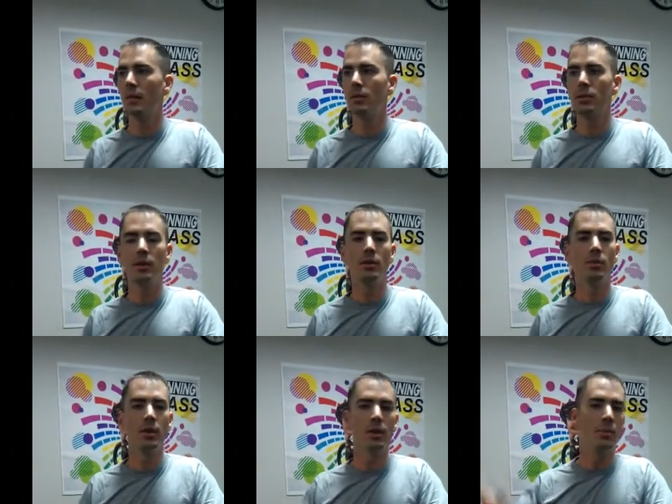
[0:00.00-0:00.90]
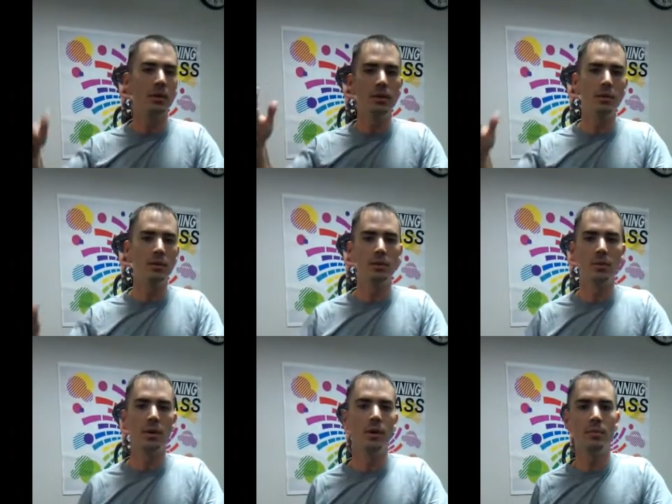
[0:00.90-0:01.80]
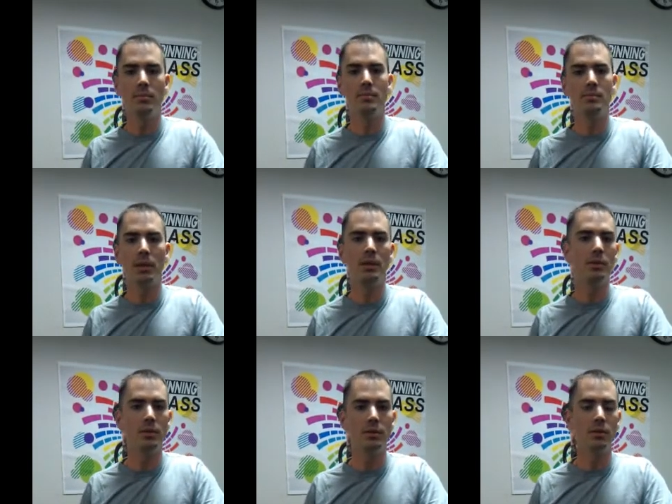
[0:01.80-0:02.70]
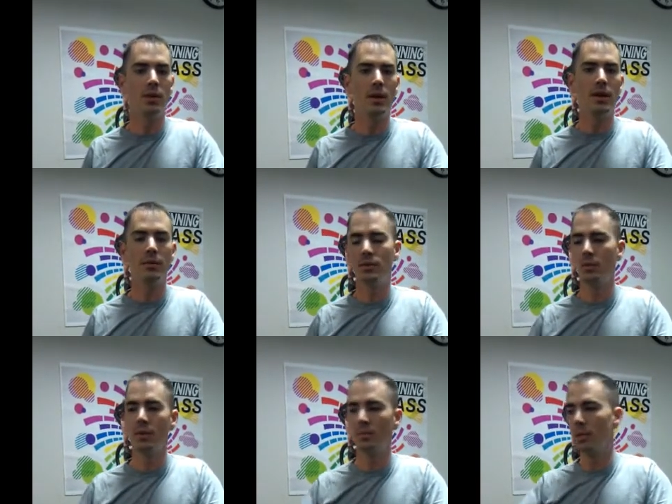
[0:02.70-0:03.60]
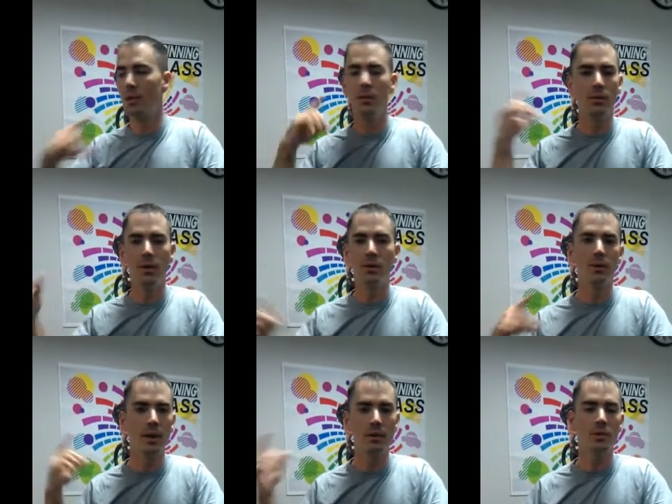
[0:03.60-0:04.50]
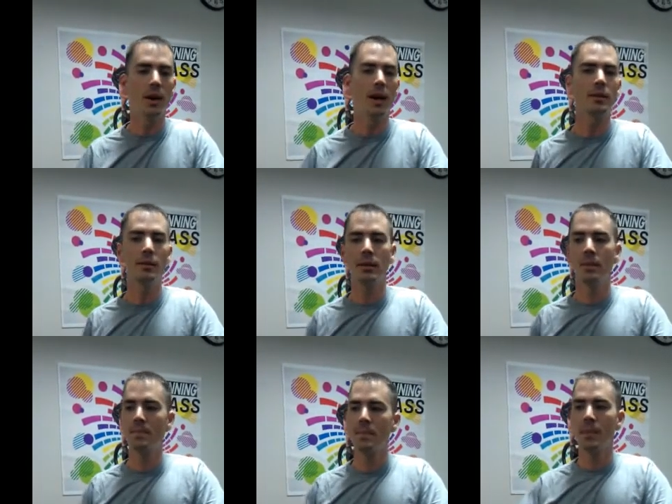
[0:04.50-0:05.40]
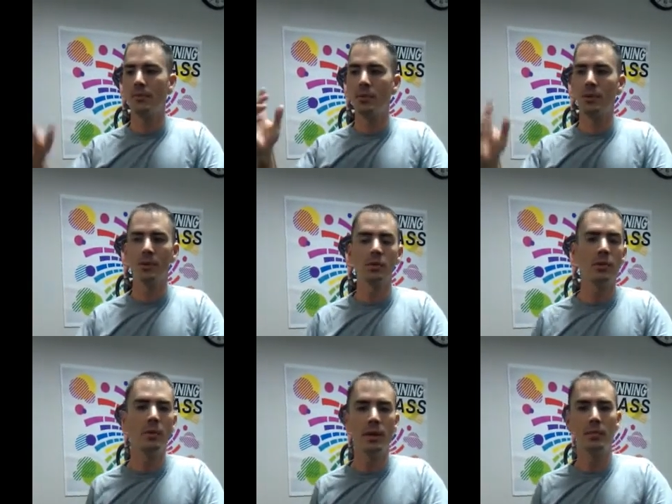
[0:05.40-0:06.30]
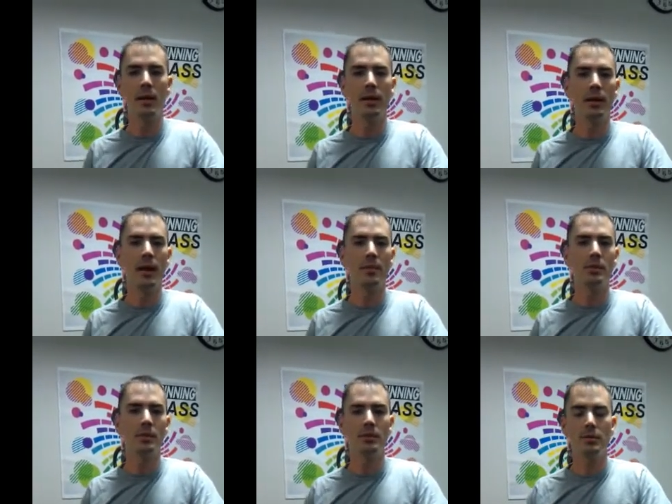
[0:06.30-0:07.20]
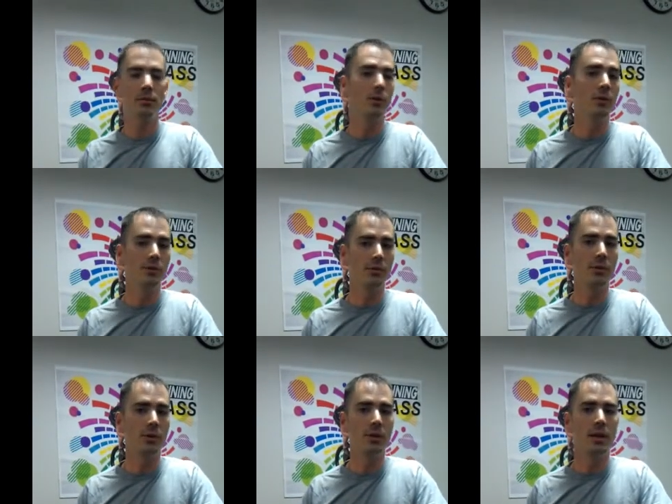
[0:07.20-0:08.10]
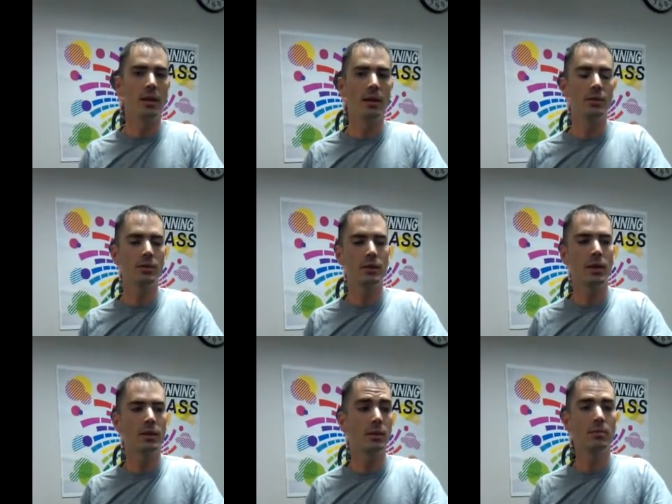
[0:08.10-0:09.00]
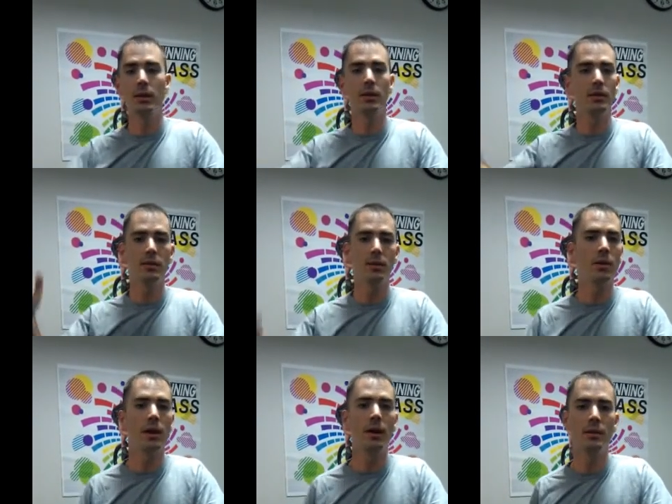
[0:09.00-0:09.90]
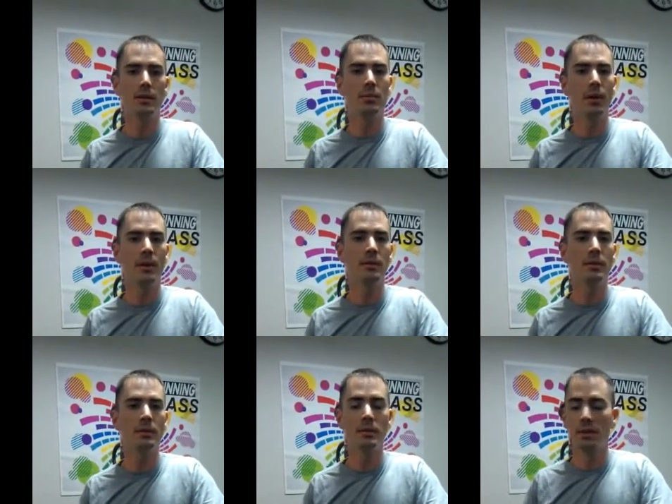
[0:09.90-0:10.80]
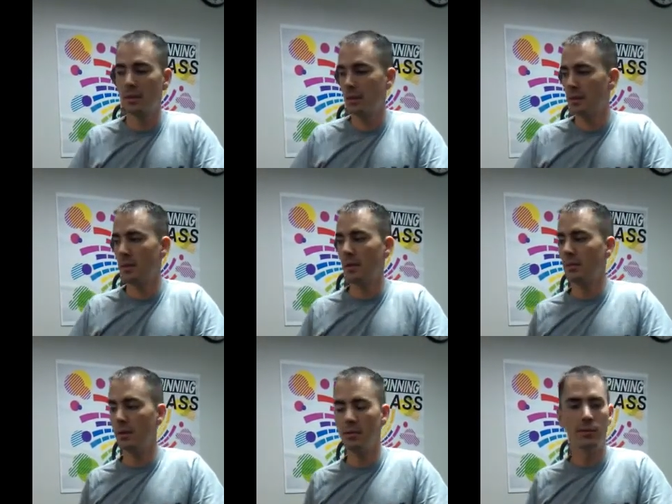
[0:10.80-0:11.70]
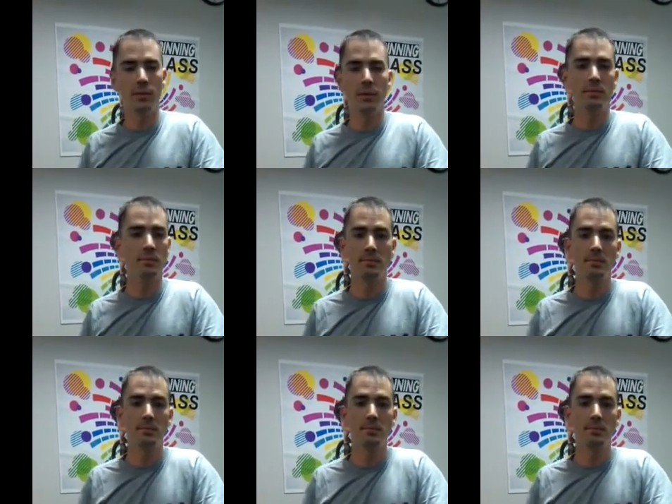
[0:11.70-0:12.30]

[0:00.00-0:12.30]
it'll tell you to run up hills and run up bleachers or what have you. Some tell you to run around the track for so many amount of laps for your daily exercise. Some tell you to just go out and hit the pavement and run for